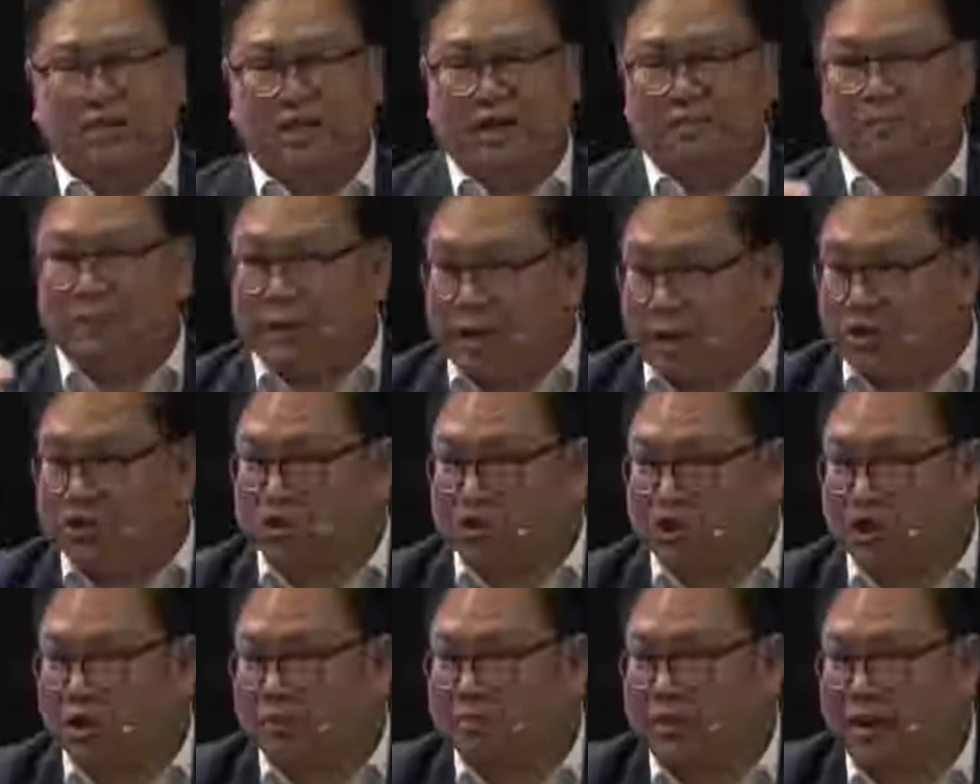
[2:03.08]

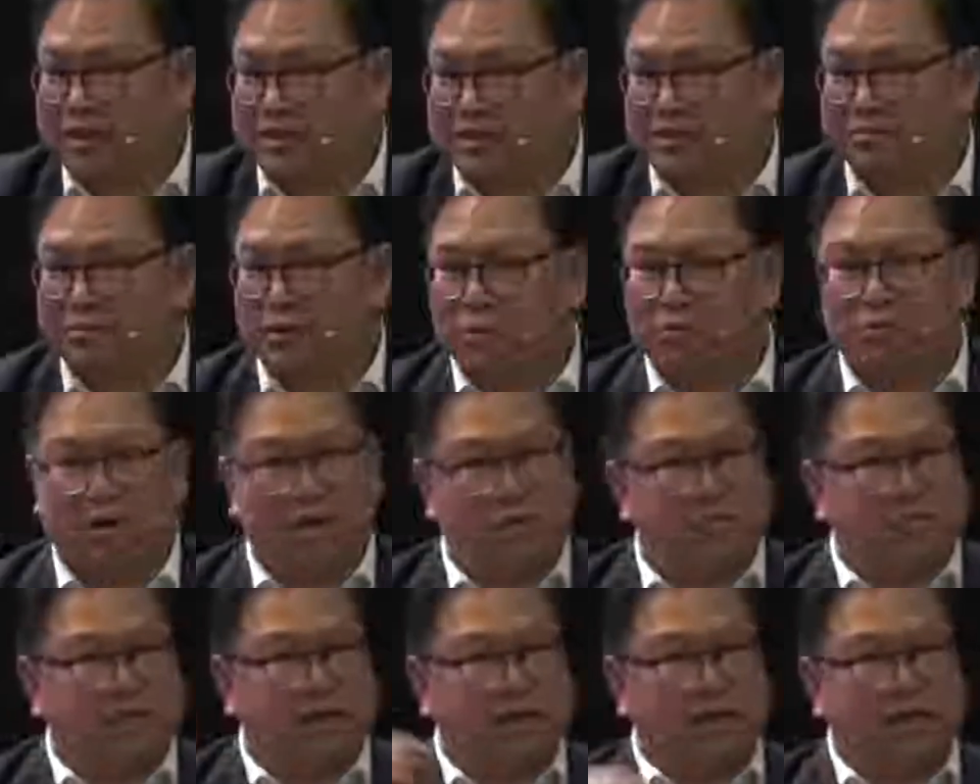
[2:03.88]
PhD or master
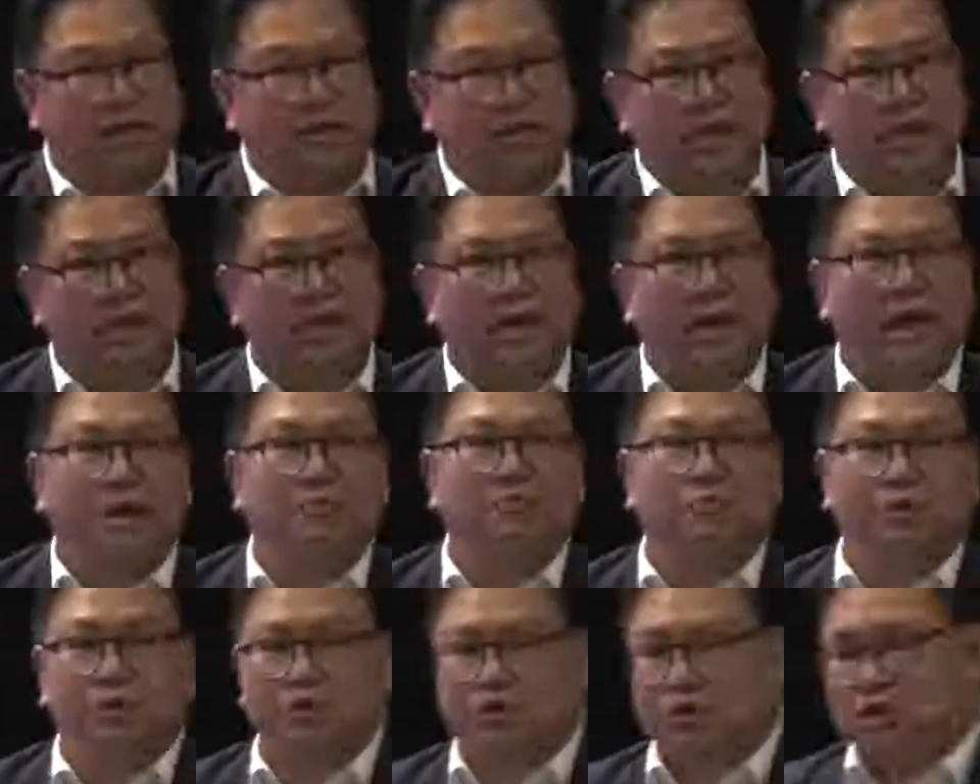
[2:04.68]
program in
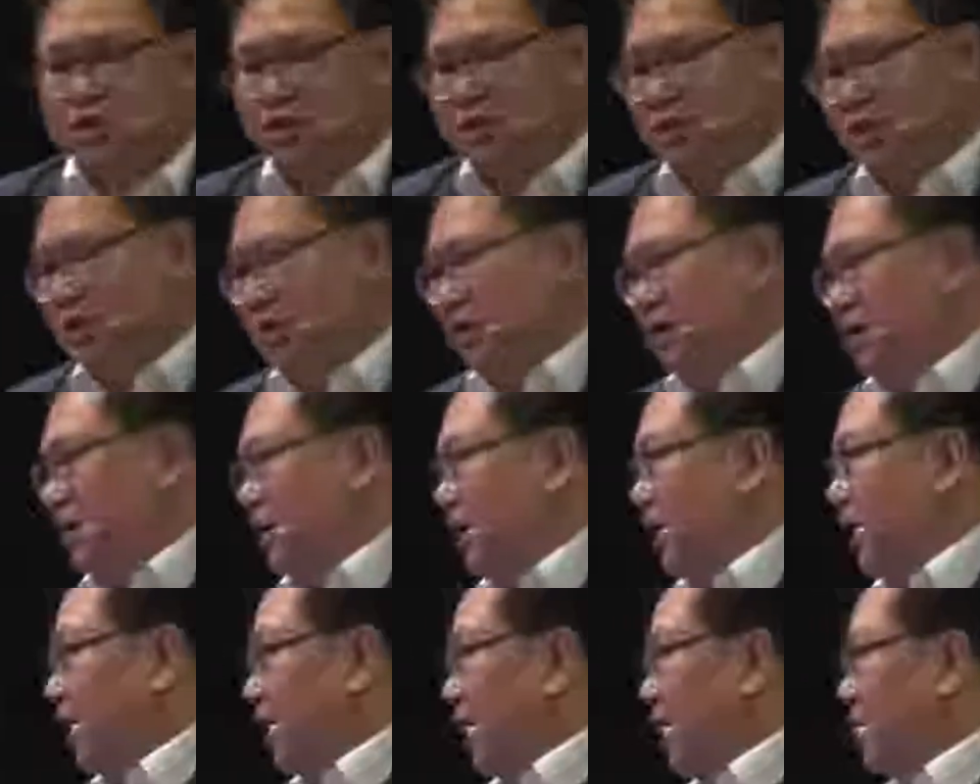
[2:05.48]
Cambridge,
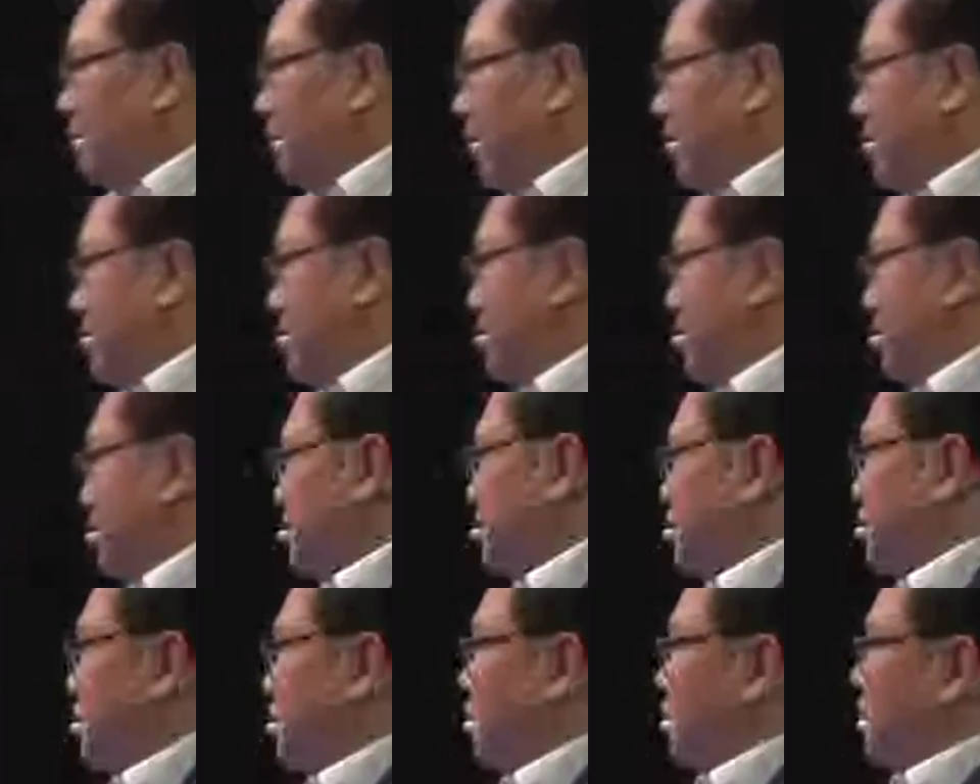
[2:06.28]
MIT.
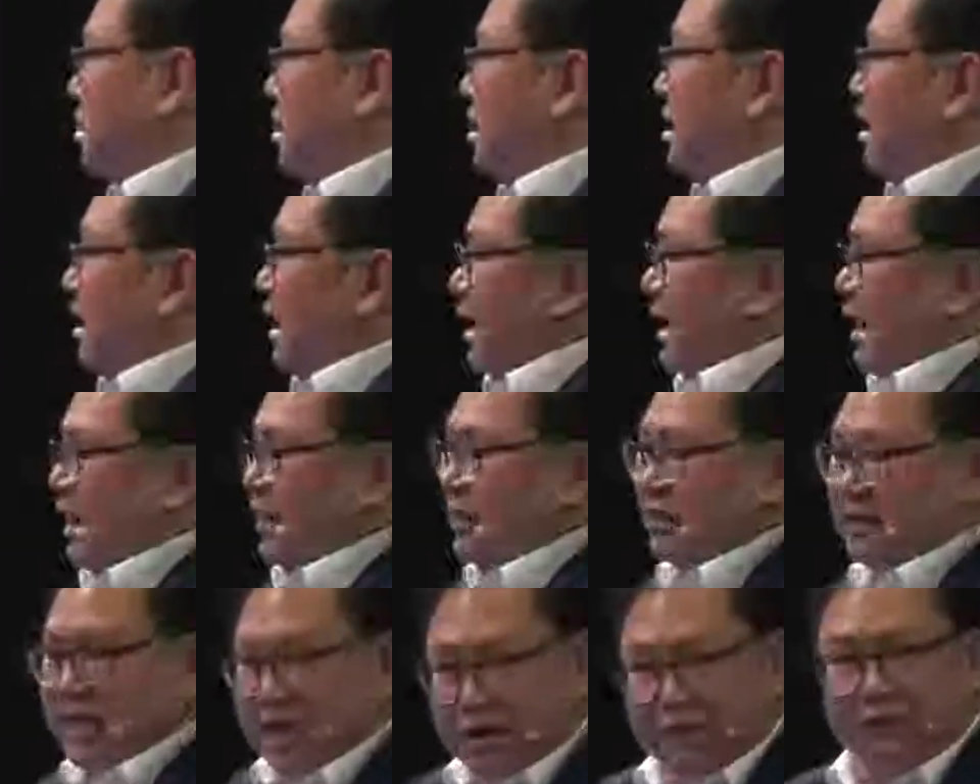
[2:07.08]
So,
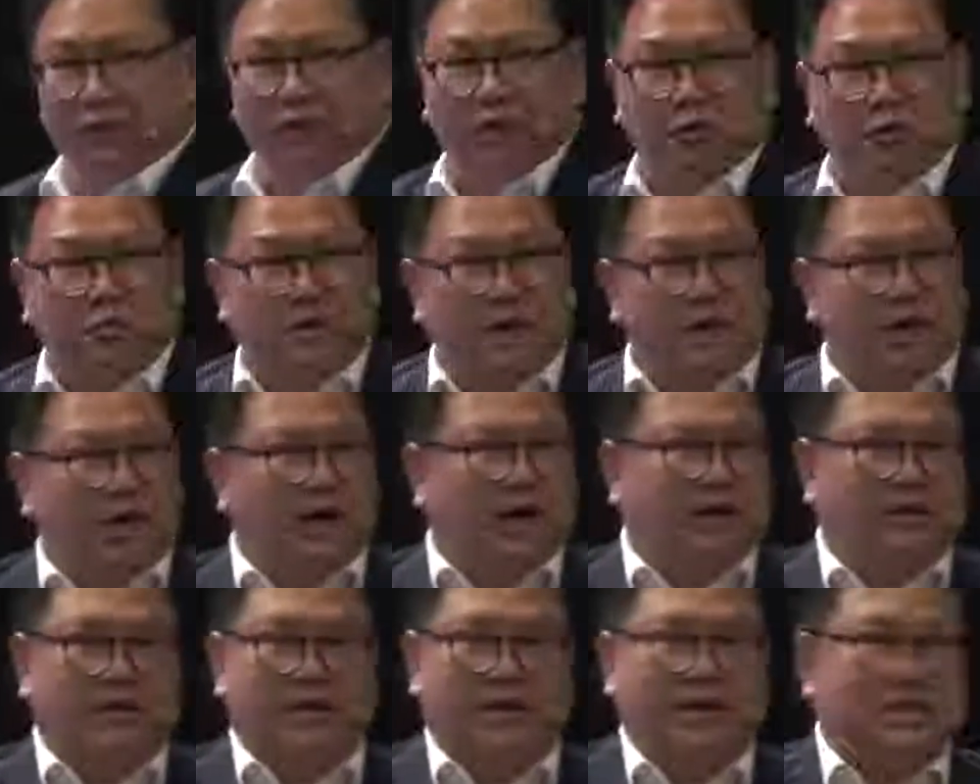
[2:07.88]
and therefore, we
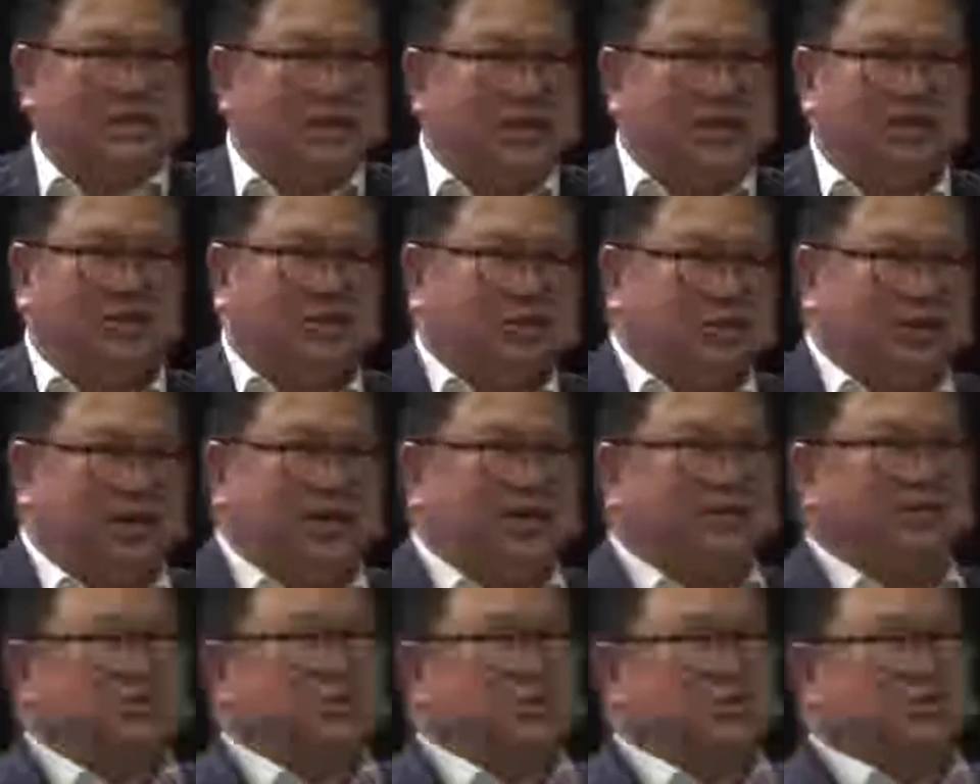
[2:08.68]
are
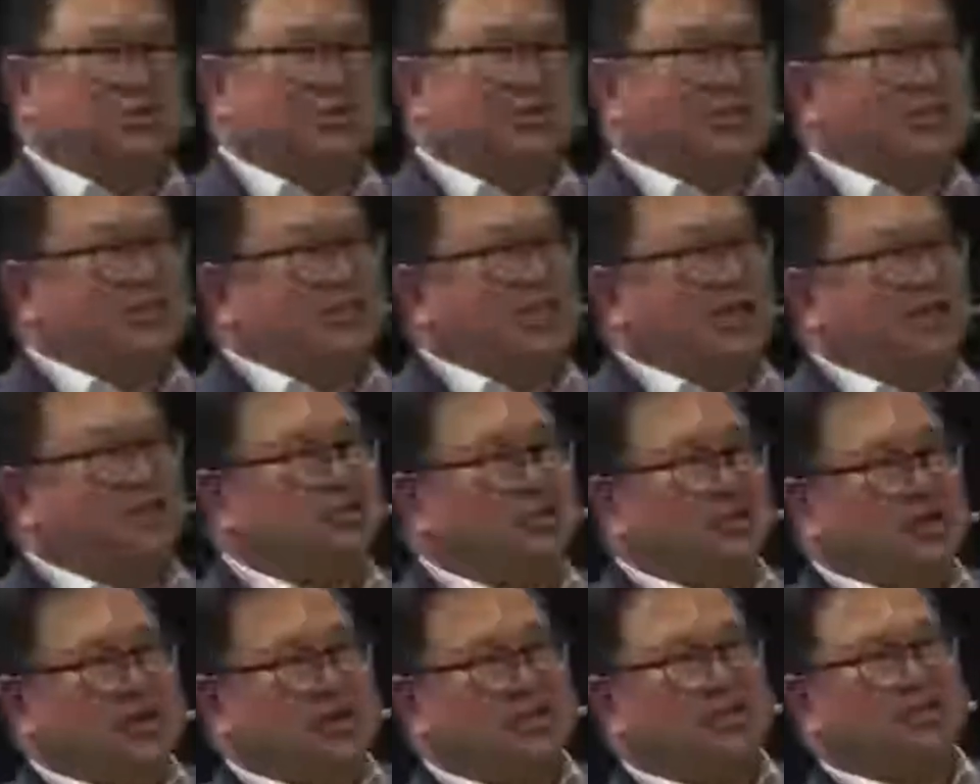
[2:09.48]
essentially, this
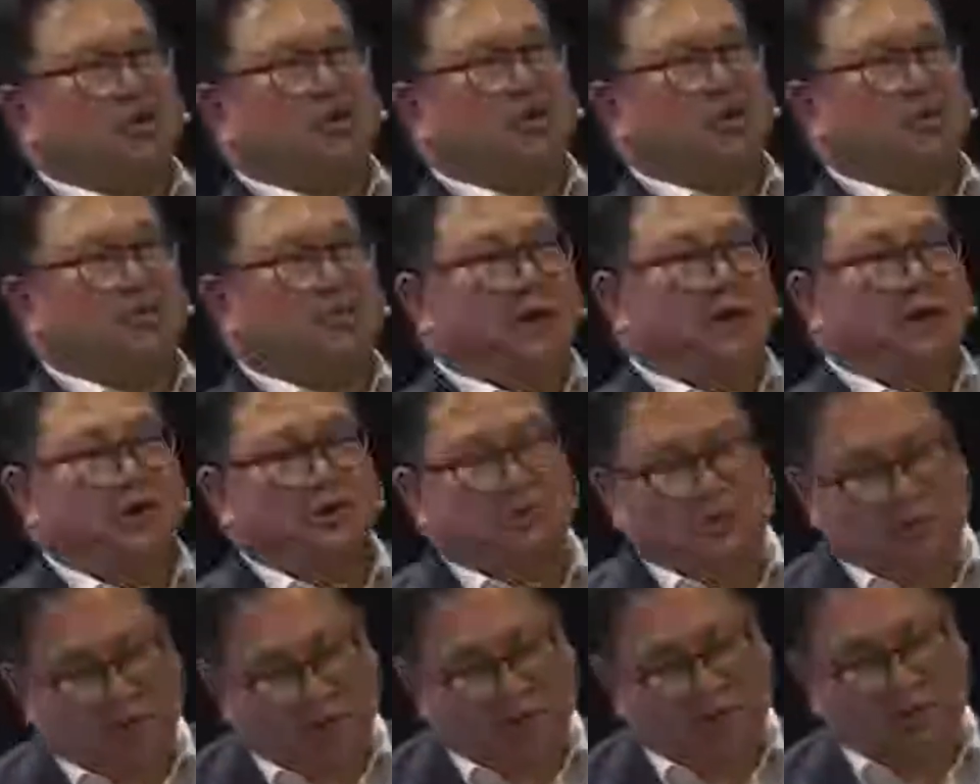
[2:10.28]
session is all
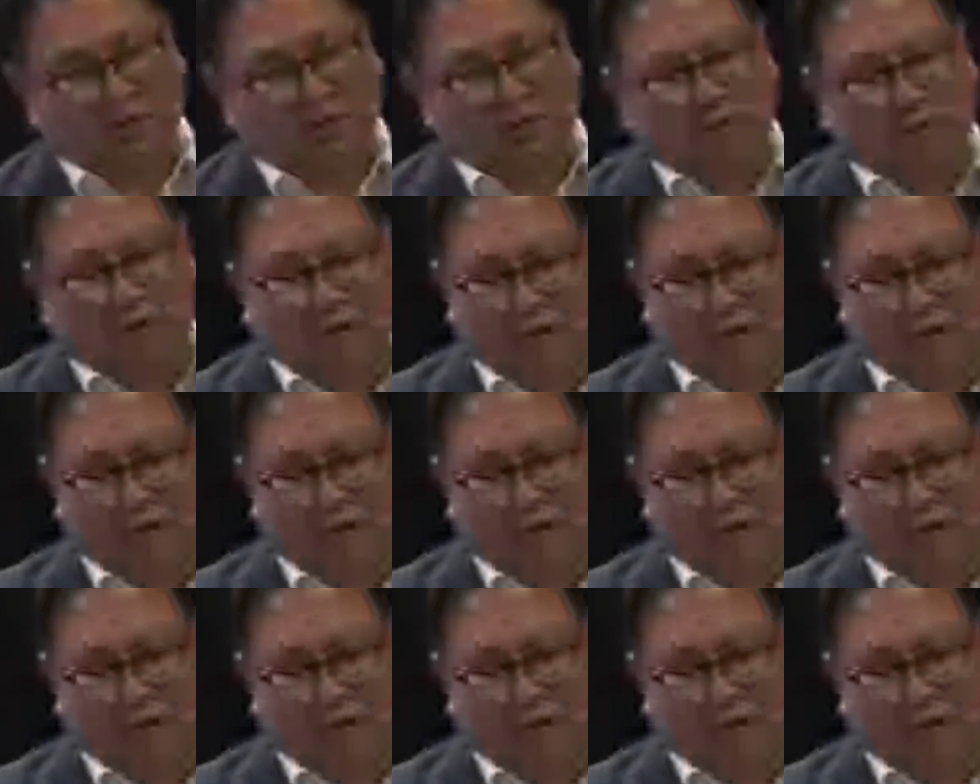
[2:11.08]
about, you know,